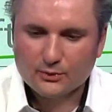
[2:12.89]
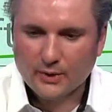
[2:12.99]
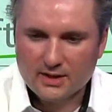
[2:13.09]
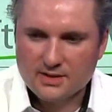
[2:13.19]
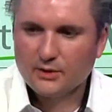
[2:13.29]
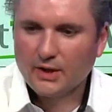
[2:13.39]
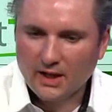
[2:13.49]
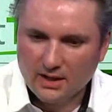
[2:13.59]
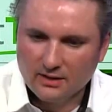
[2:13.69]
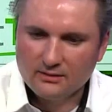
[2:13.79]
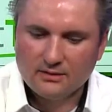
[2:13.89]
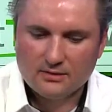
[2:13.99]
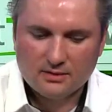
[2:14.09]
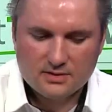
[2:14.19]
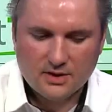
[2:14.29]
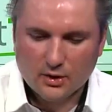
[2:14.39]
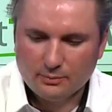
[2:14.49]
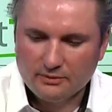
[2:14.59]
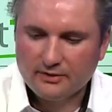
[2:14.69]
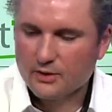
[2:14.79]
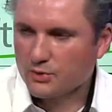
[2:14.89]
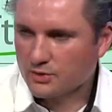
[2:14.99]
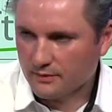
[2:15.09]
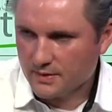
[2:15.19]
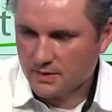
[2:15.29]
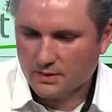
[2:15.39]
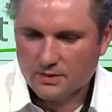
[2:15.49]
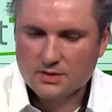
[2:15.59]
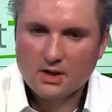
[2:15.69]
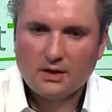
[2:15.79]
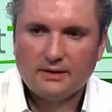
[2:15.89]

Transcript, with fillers: raised, educated, did a startup in financial services